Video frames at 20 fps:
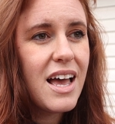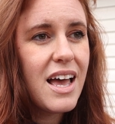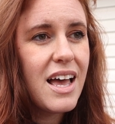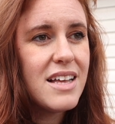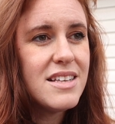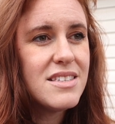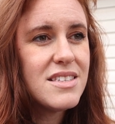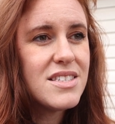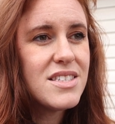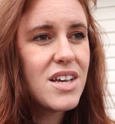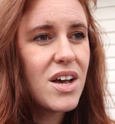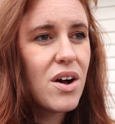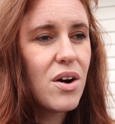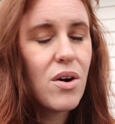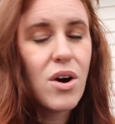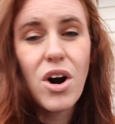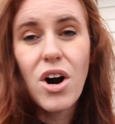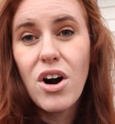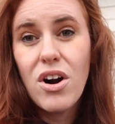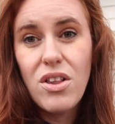And
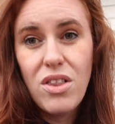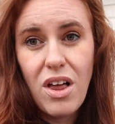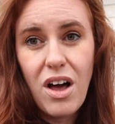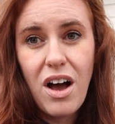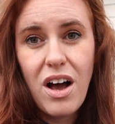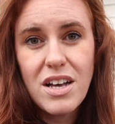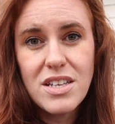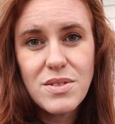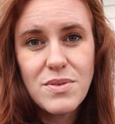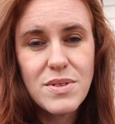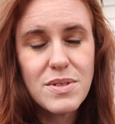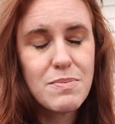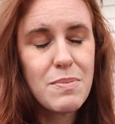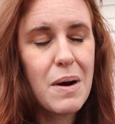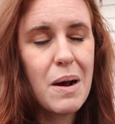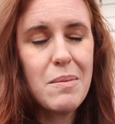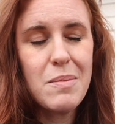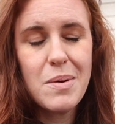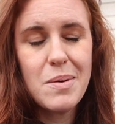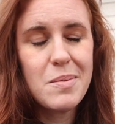so her loss was
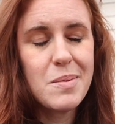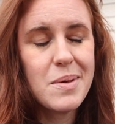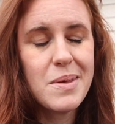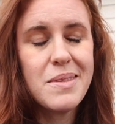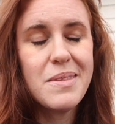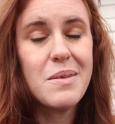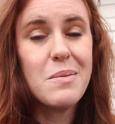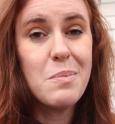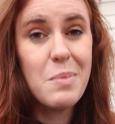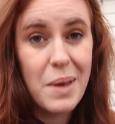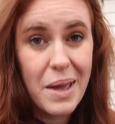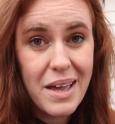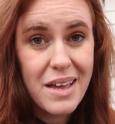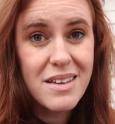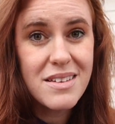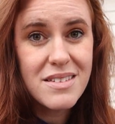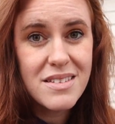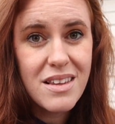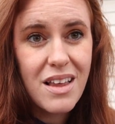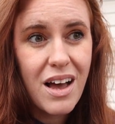probably the
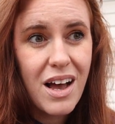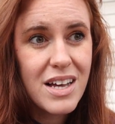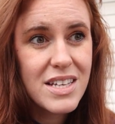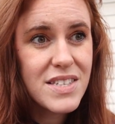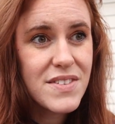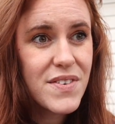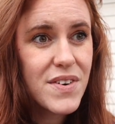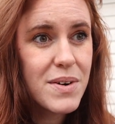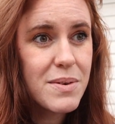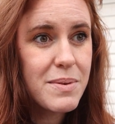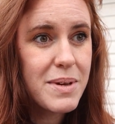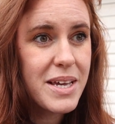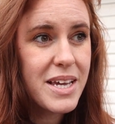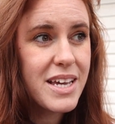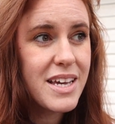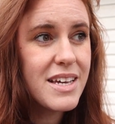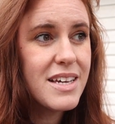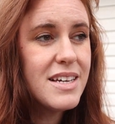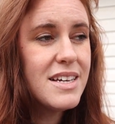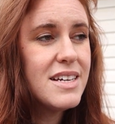biggest loss for
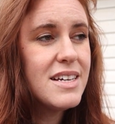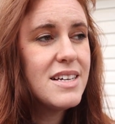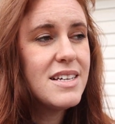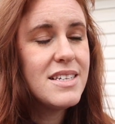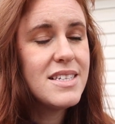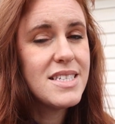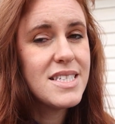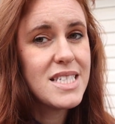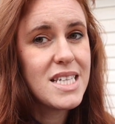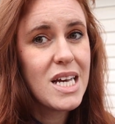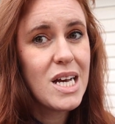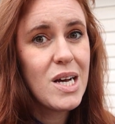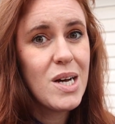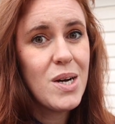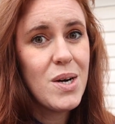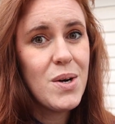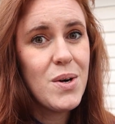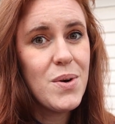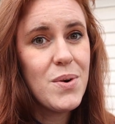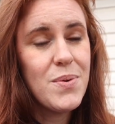me.
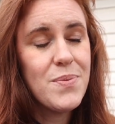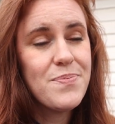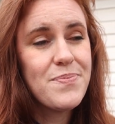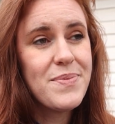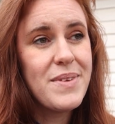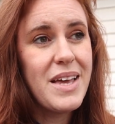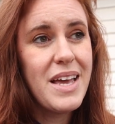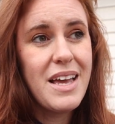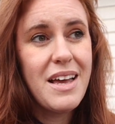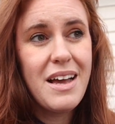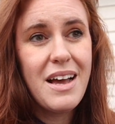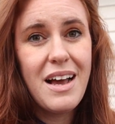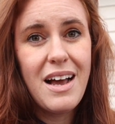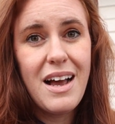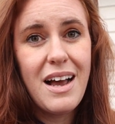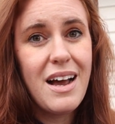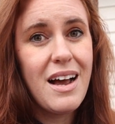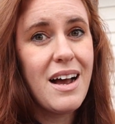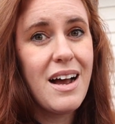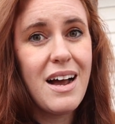So
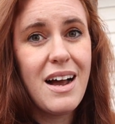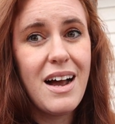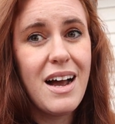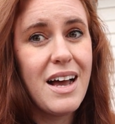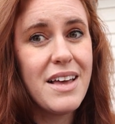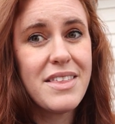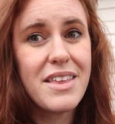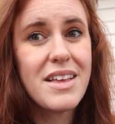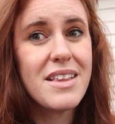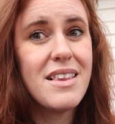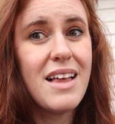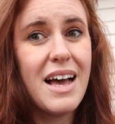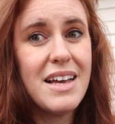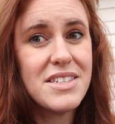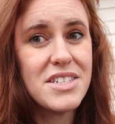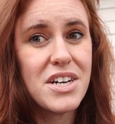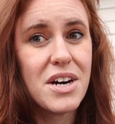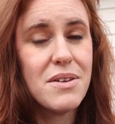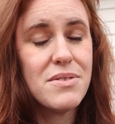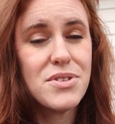I think
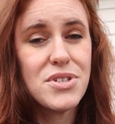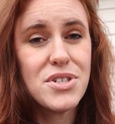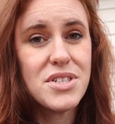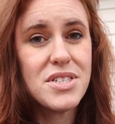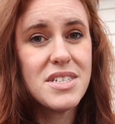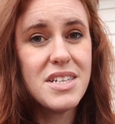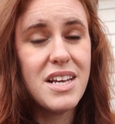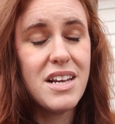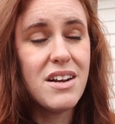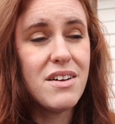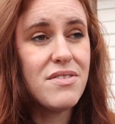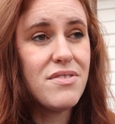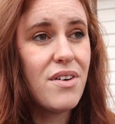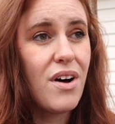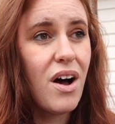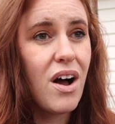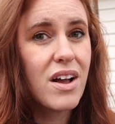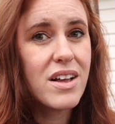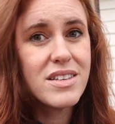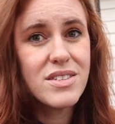last year I was just in a
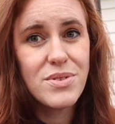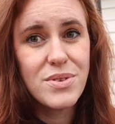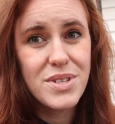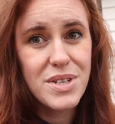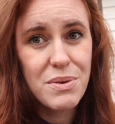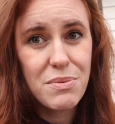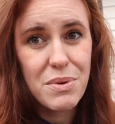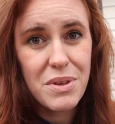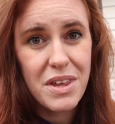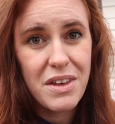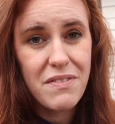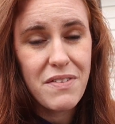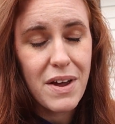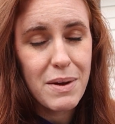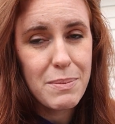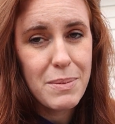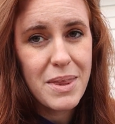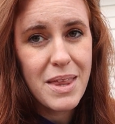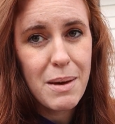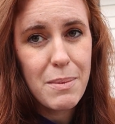fog, so it didn't really
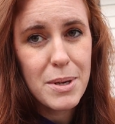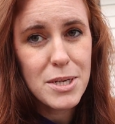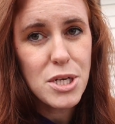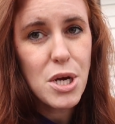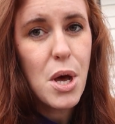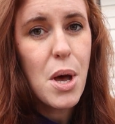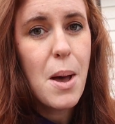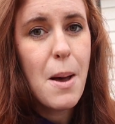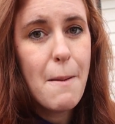affect me that much.